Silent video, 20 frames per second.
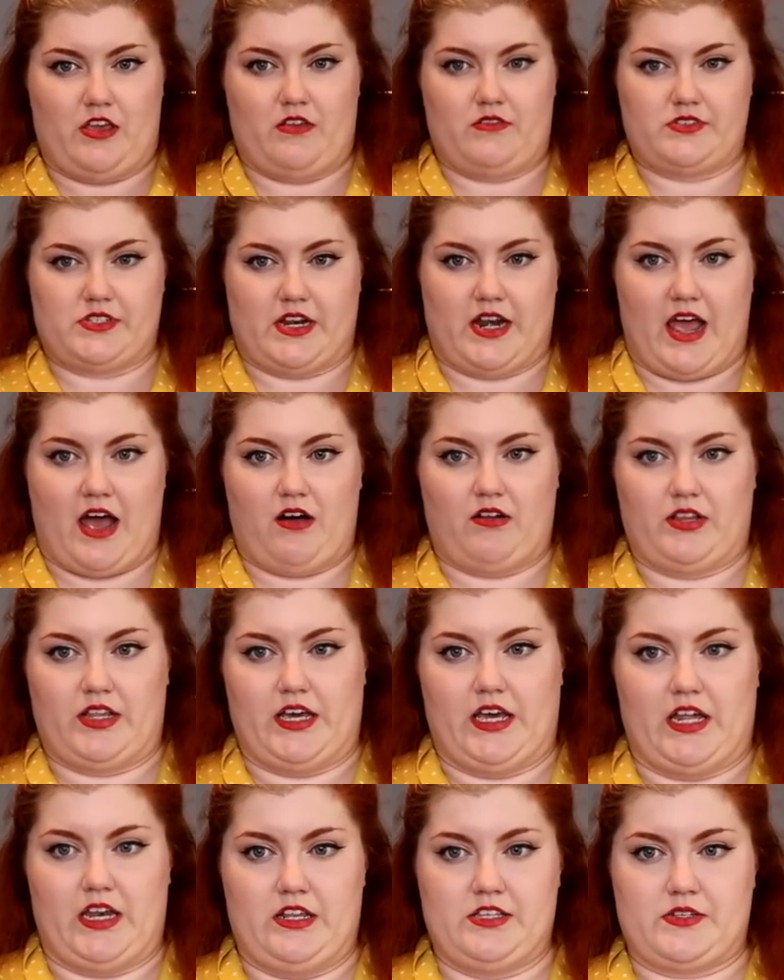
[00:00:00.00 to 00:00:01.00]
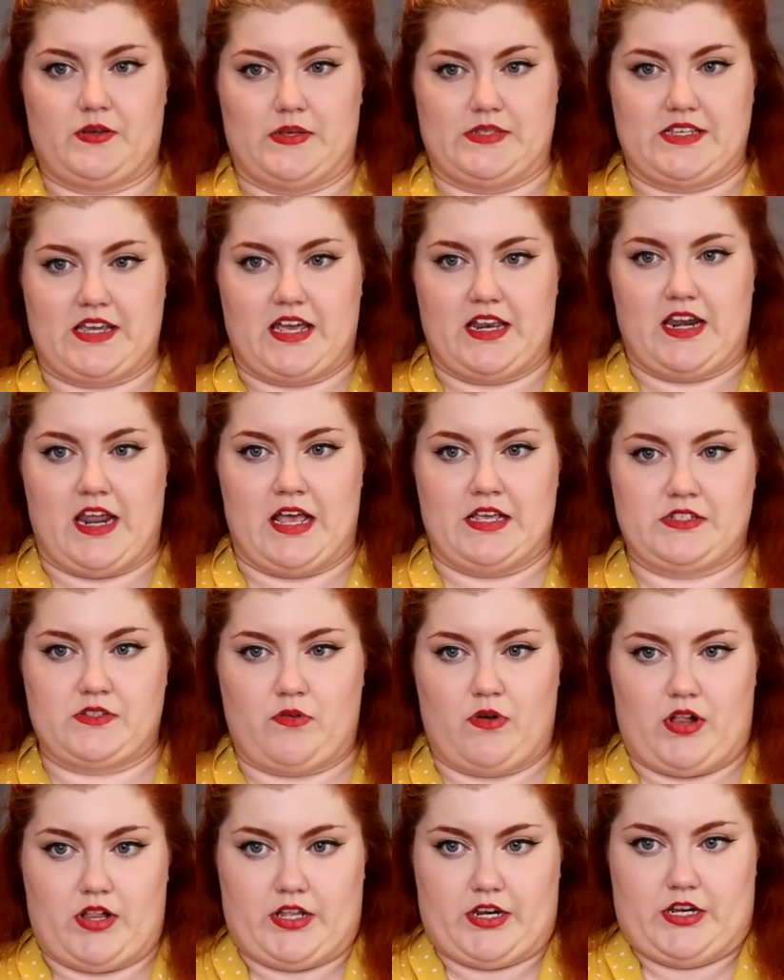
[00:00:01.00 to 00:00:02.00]
Heusen outlet, so it's like a nice
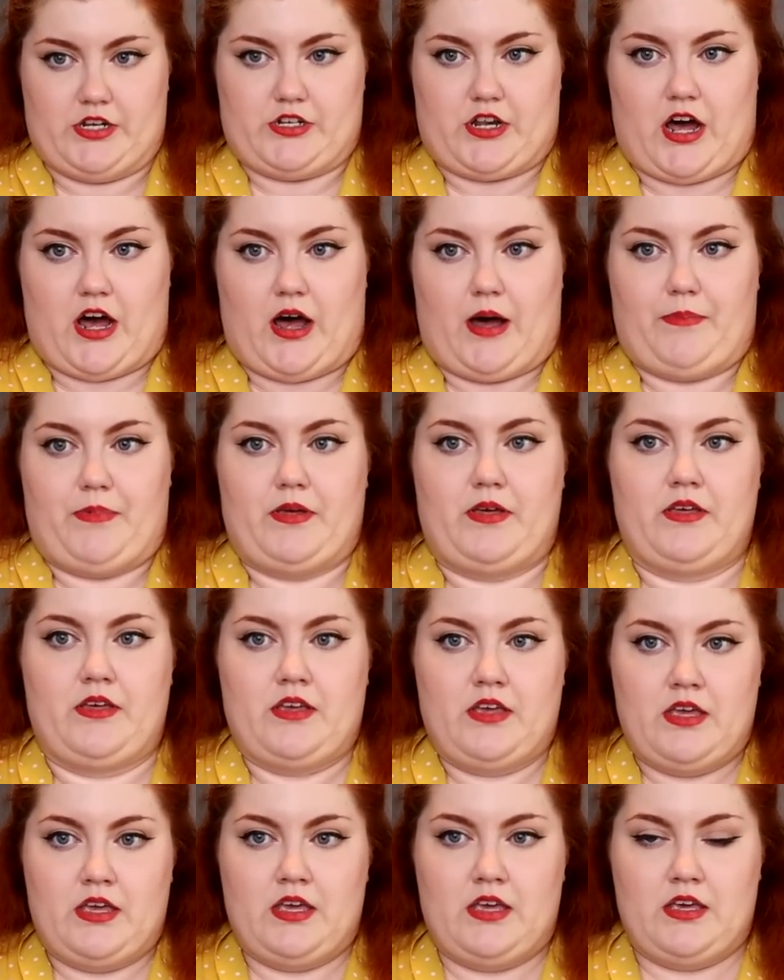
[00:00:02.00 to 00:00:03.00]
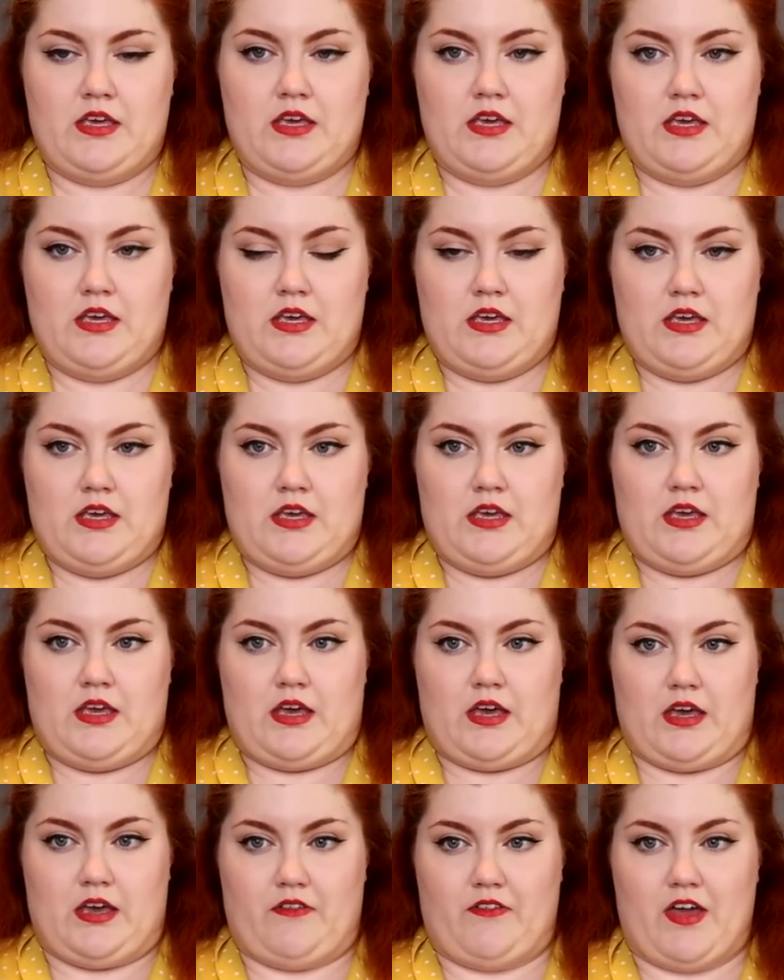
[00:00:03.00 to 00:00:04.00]
quality top.
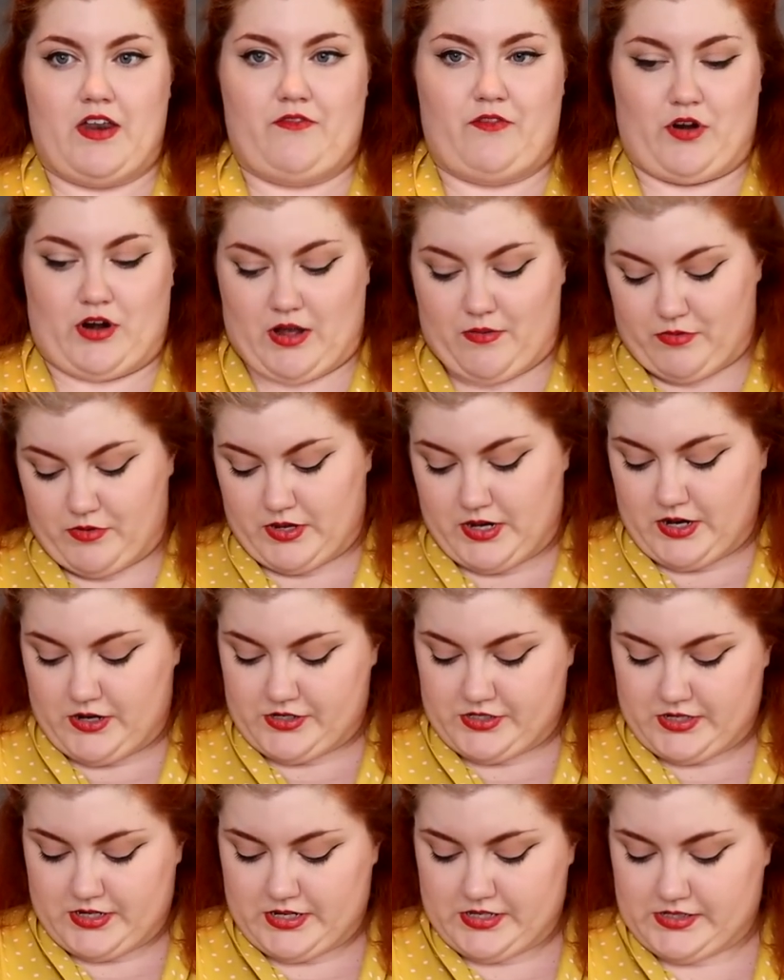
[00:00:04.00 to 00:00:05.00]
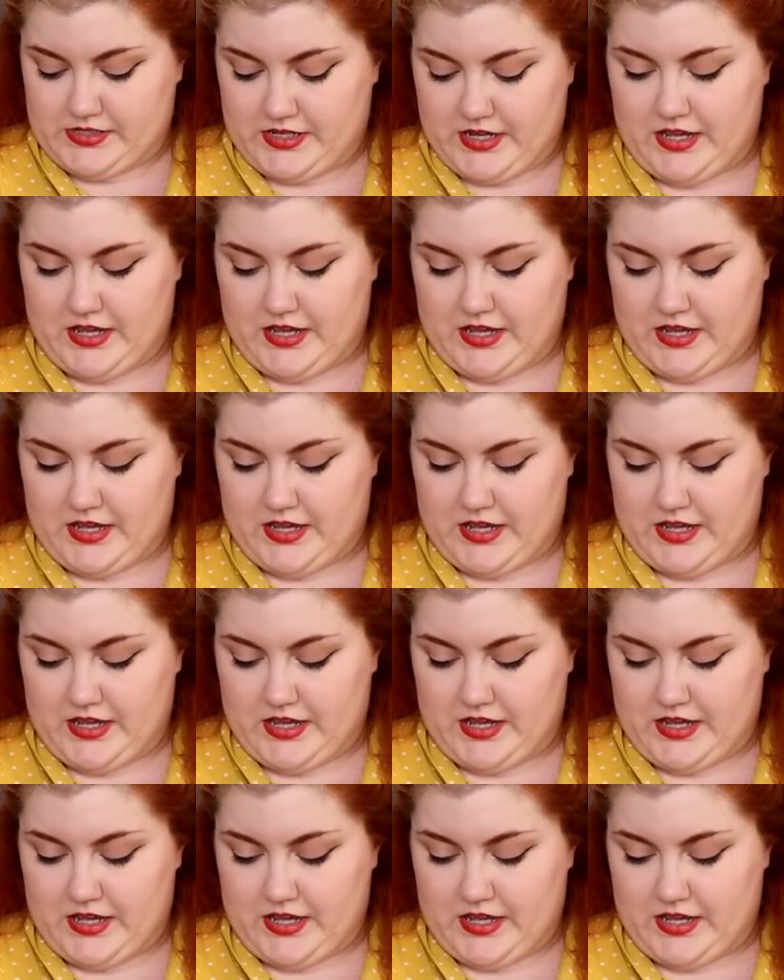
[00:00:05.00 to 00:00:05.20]
Uh, I've had it for a couple years and it's